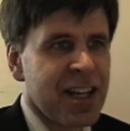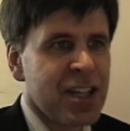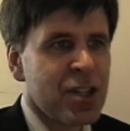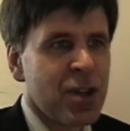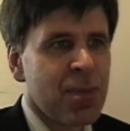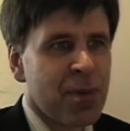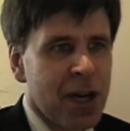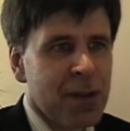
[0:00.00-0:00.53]

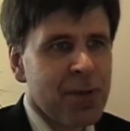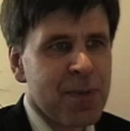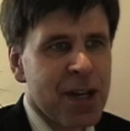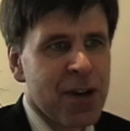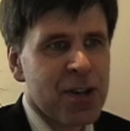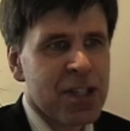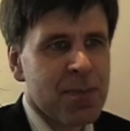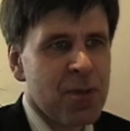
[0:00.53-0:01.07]
So the problem
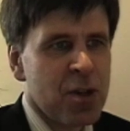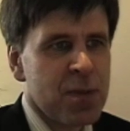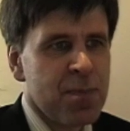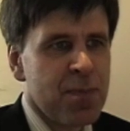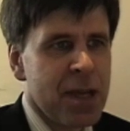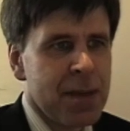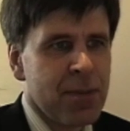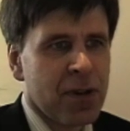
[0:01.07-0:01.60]
here is that
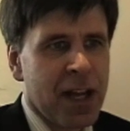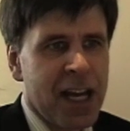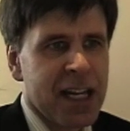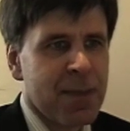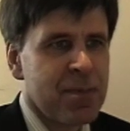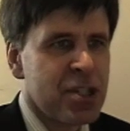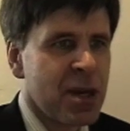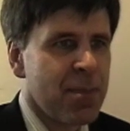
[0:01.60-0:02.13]
most people
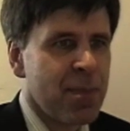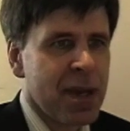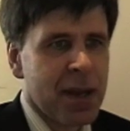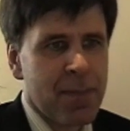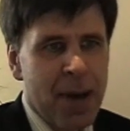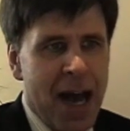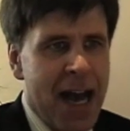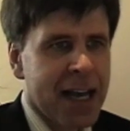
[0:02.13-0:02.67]
end up
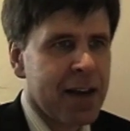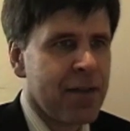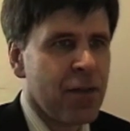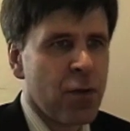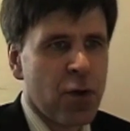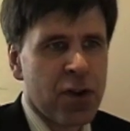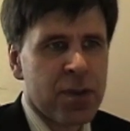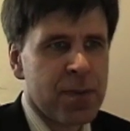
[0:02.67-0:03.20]
jumping back and
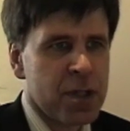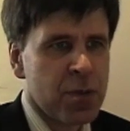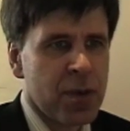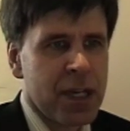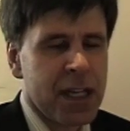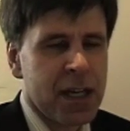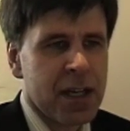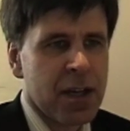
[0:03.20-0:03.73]
forth
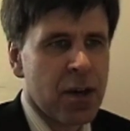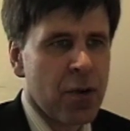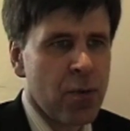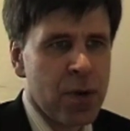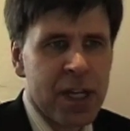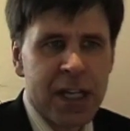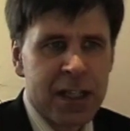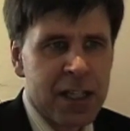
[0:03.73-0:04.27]
between
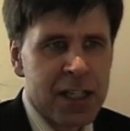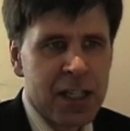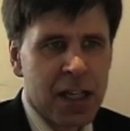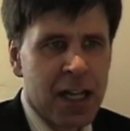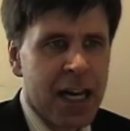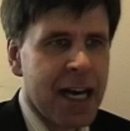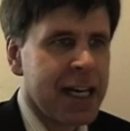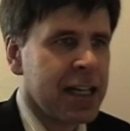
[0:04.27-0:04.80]
reading the
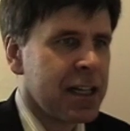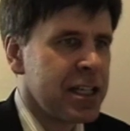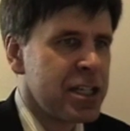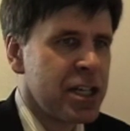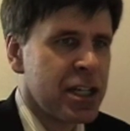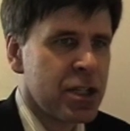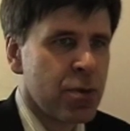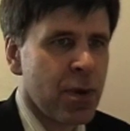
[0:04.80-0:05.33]
slide and
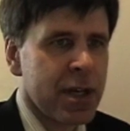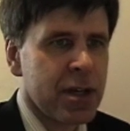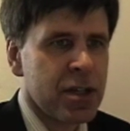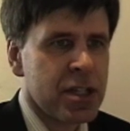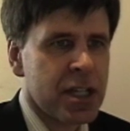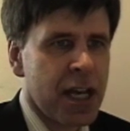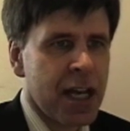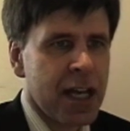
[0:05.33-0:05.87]
listening to what
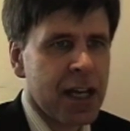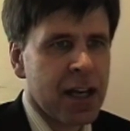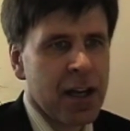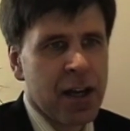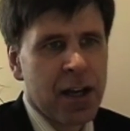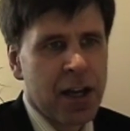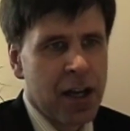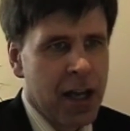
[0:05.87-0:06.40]
you're saying,
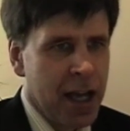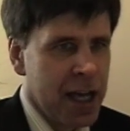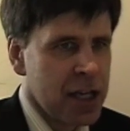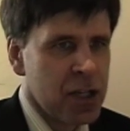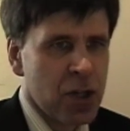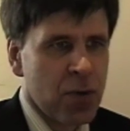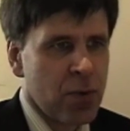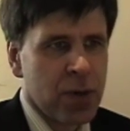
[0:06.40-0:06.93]

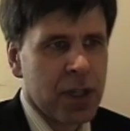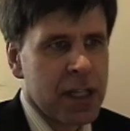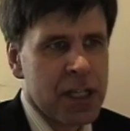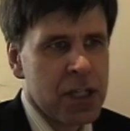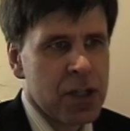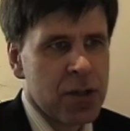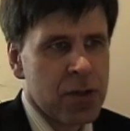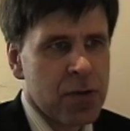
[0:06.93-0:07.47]
and don't
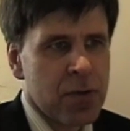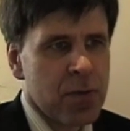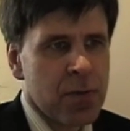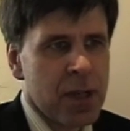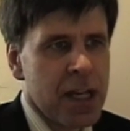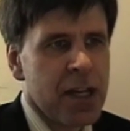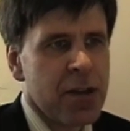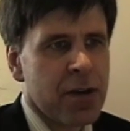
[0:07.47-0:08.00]
really do
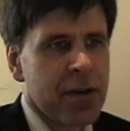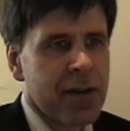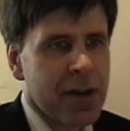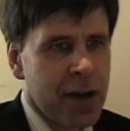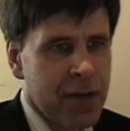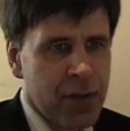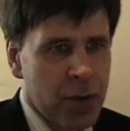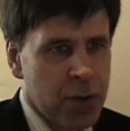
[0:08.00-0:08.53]
either of